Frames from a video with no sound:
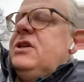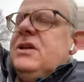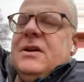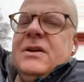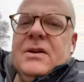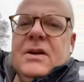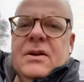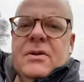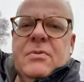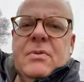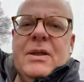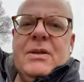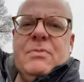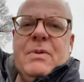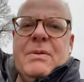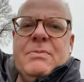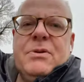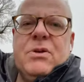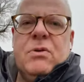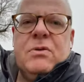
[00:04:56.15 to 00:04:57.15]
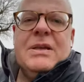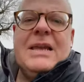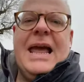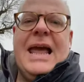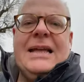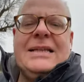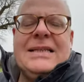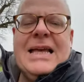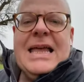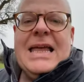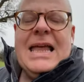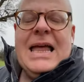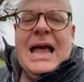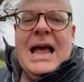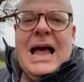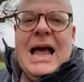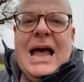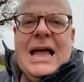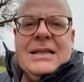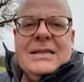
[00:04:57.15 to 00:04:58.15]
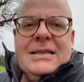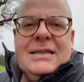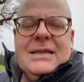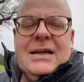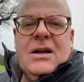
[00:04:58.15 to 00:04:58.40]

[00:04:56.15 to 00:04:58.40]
You can go to weatherweb.net, and